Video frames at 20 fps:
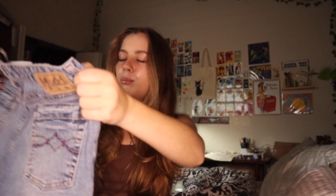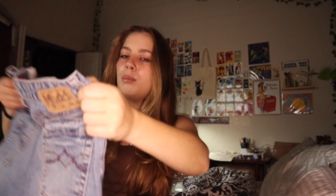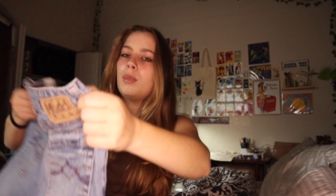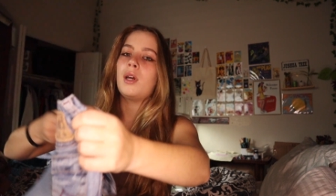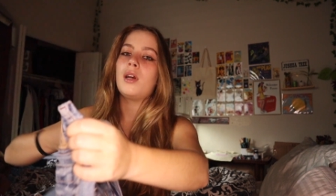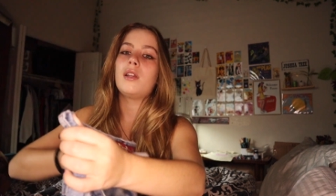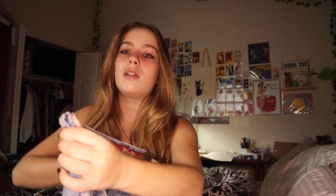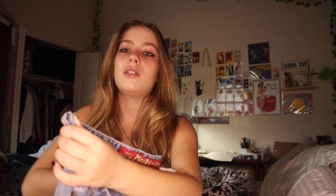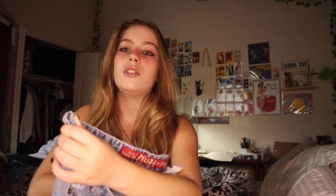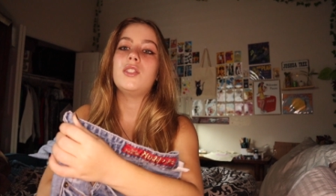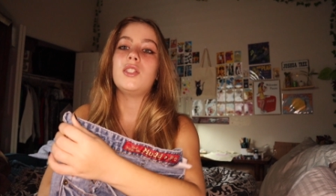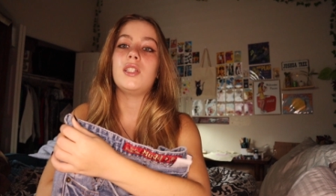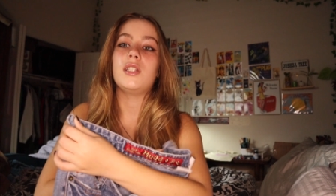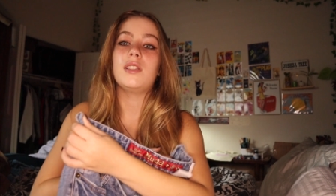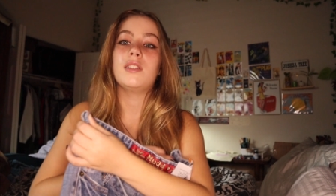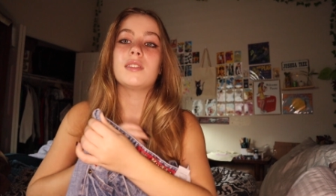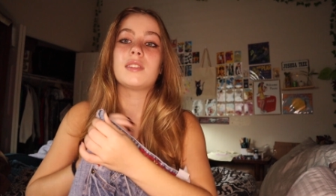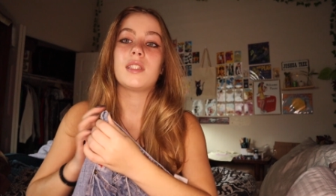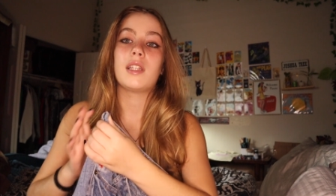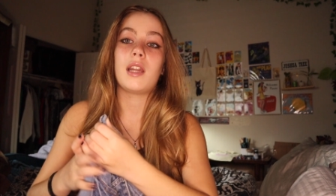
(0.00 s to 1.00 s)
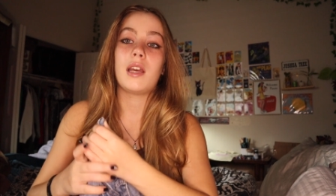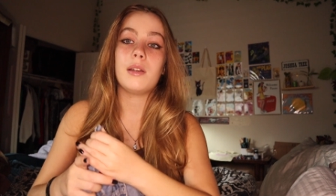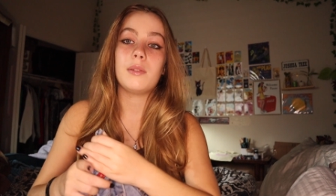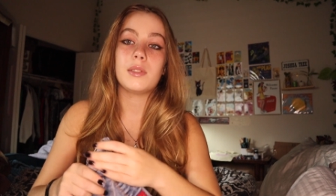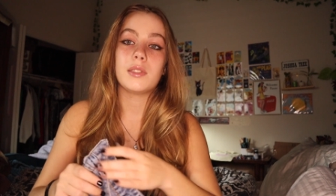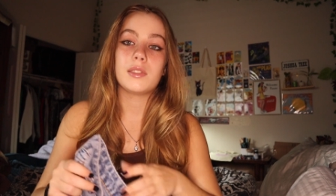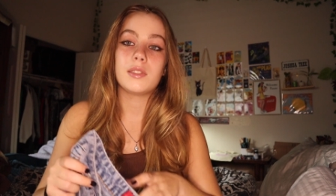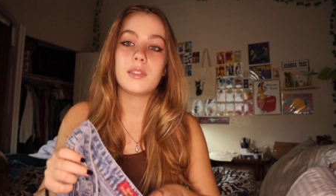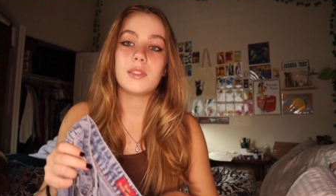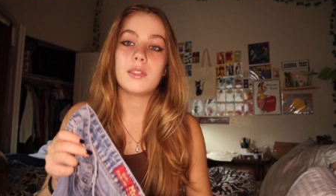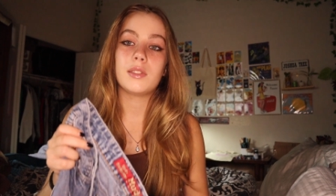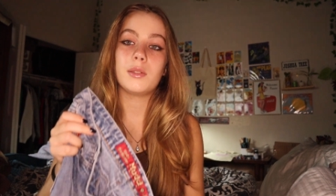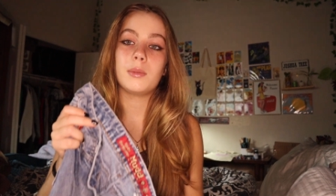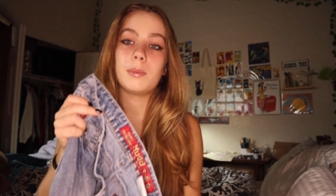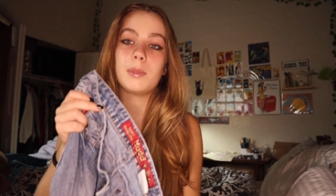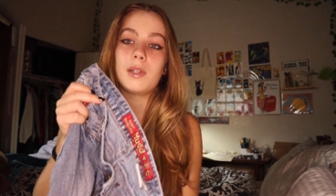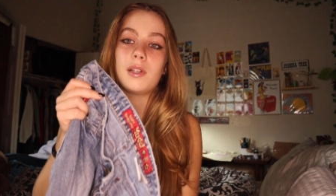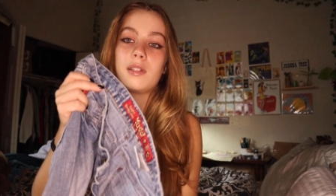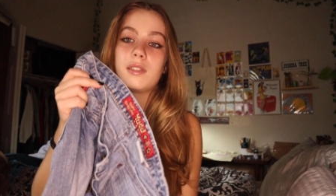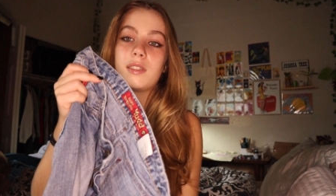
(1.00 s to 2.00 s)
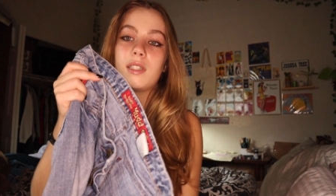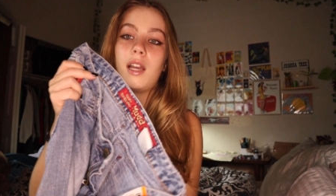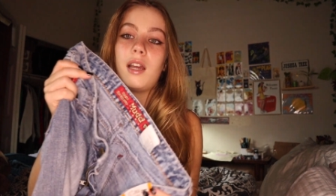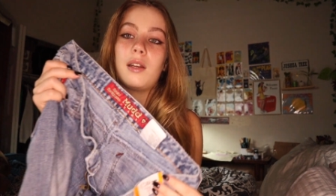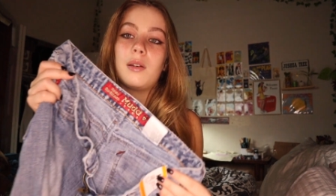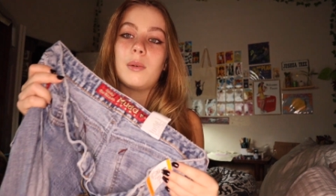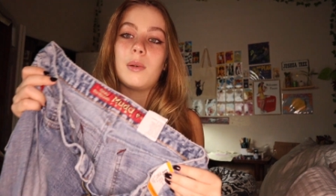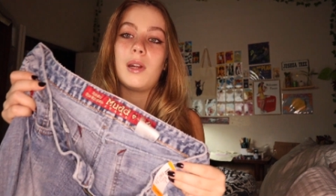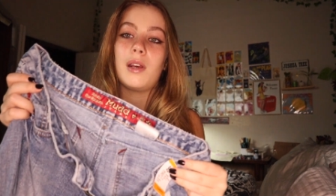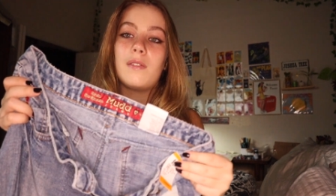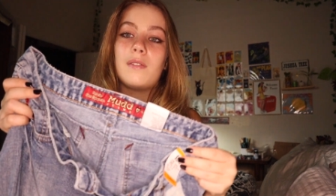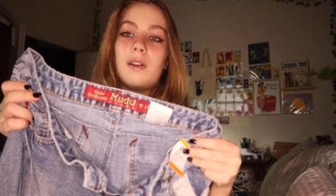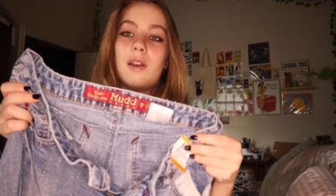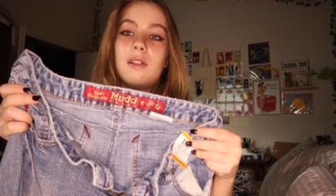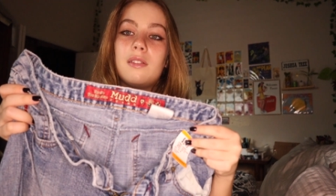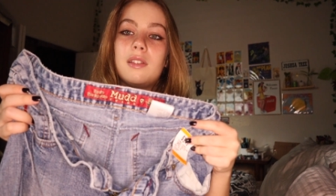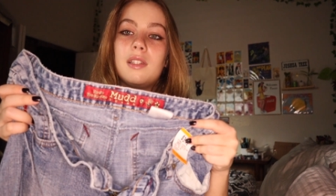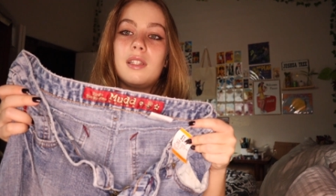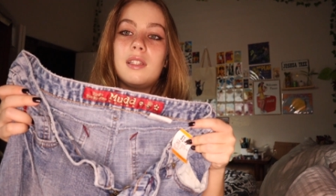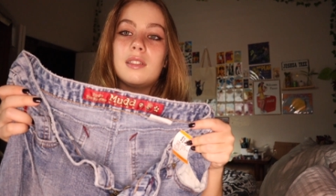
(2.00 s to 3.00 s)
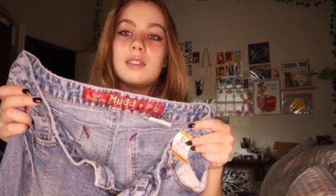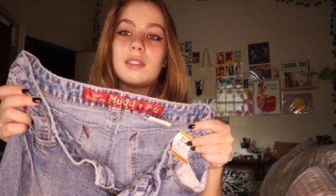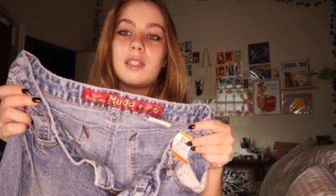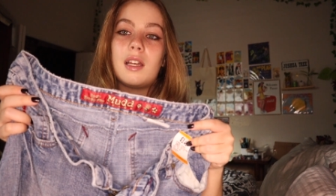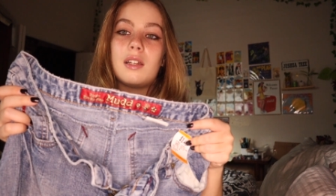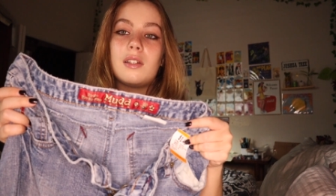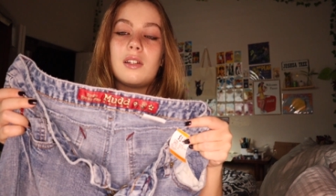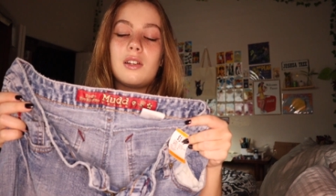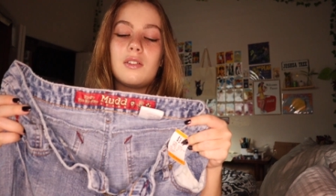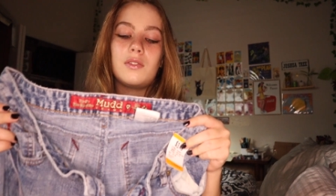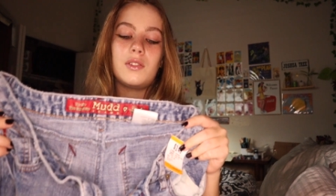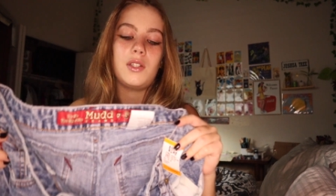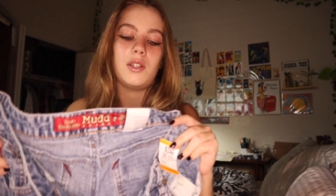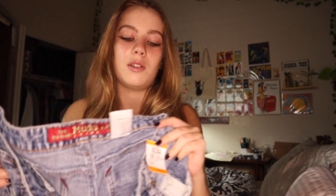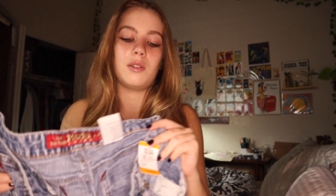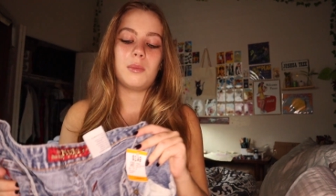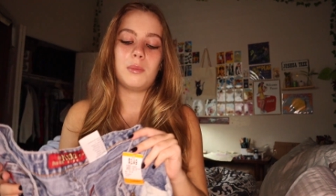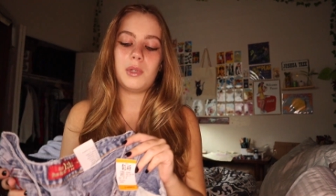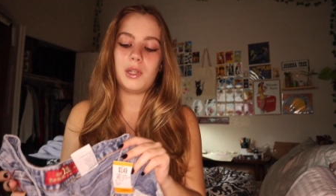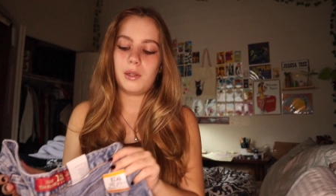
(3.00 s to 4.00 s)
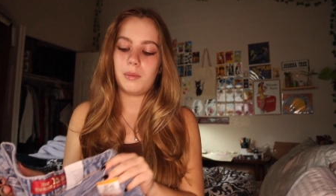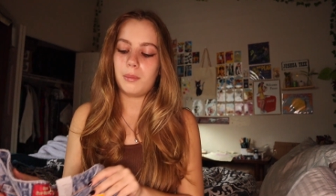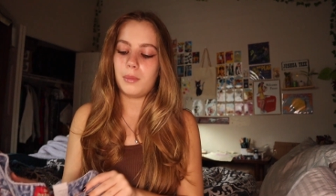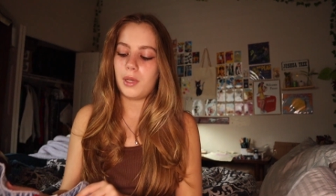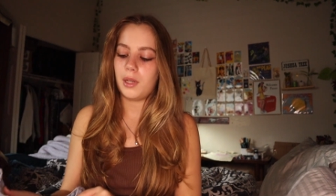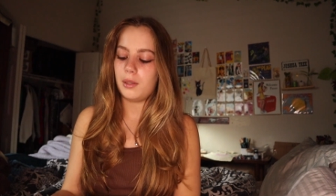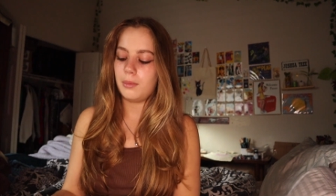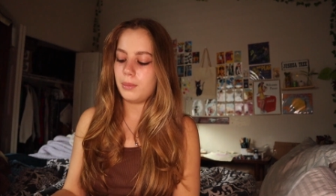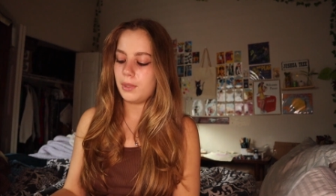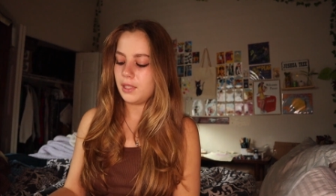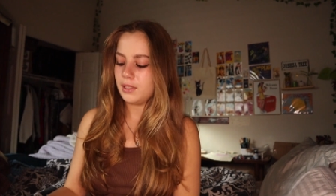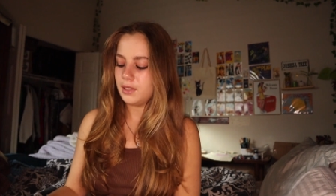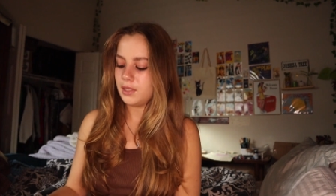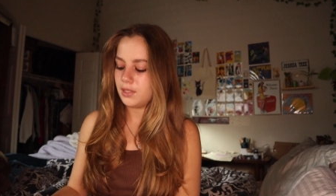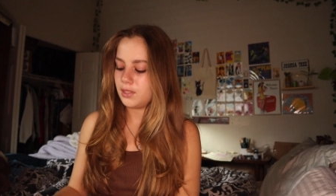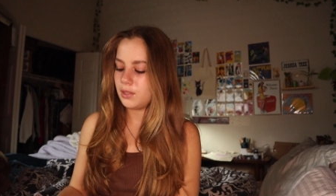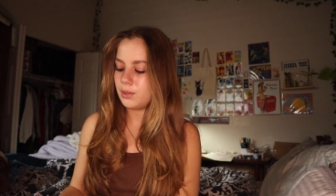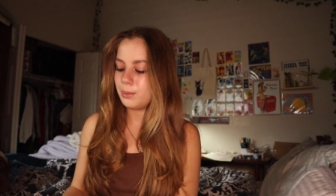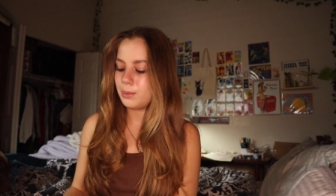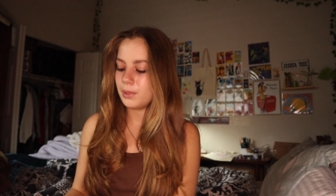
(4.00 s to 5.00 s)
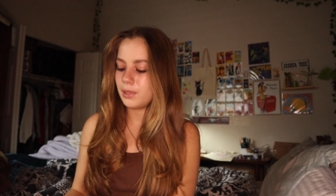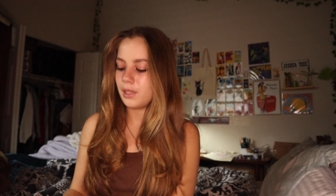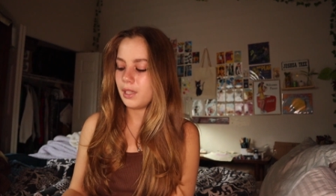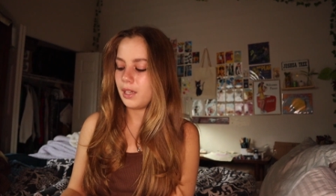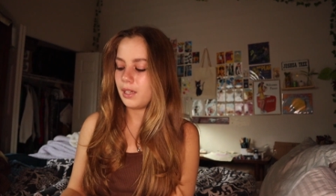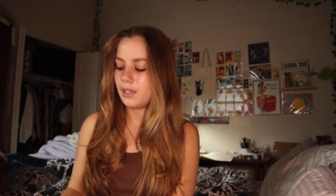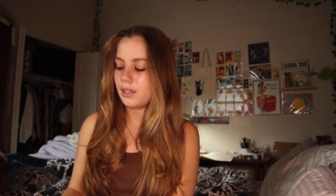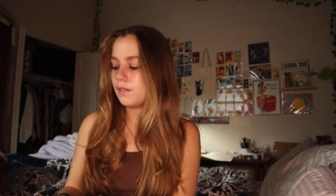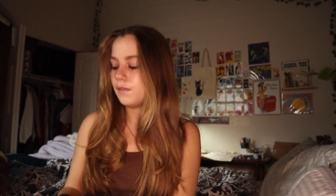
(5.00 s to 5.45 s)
Mudd jeans, and I was super excited when I found these. I don't know if you know the brand Mudd, but it's a super like